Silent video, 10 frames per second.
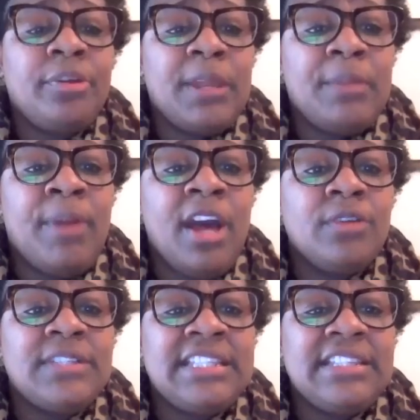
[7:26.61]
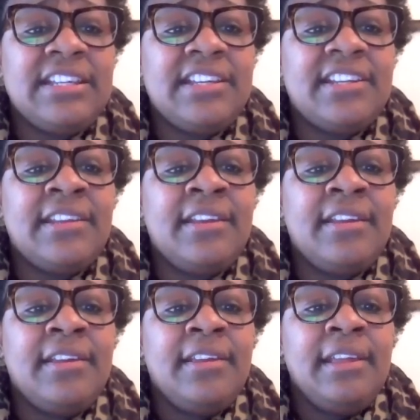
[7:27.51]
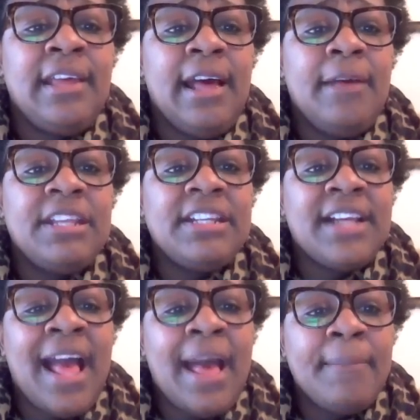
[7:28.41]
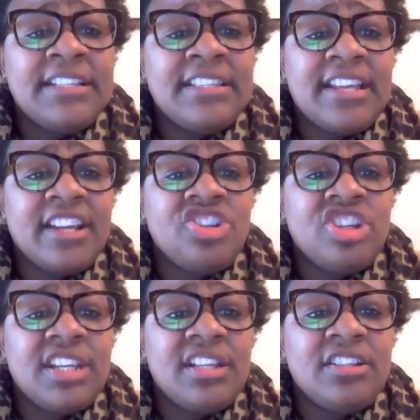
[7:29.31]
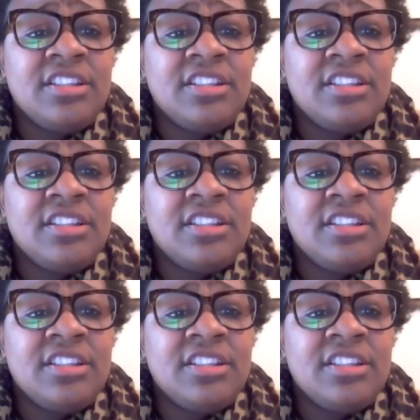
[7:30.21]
to be posted in the comments section.